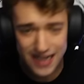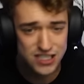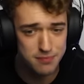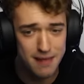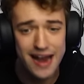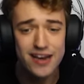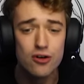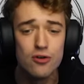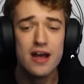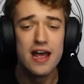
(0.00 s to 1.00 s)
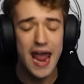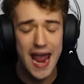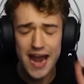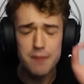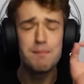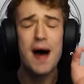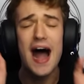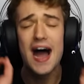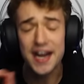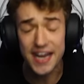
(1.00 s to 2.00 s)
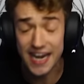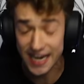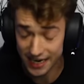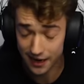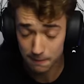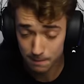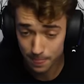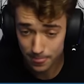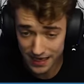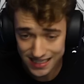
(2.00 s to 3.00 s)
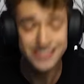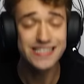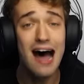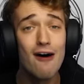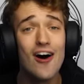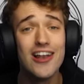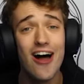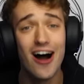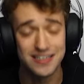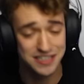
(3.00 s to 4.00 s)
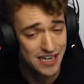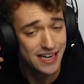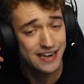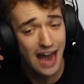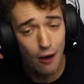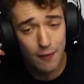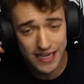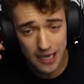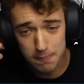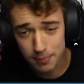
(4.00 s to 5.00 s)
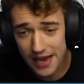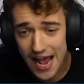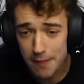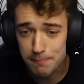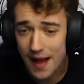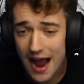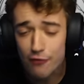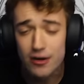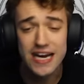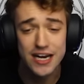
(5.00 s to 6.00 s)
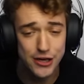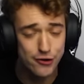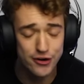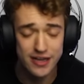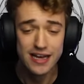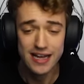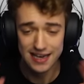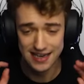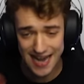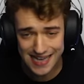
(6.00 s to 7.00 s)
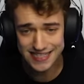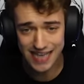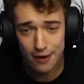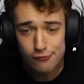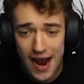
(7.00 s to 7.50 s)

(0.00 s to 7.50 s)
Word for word: Back to menu and Paris! is now unlocked. Now we can play Paris, dude. Let's get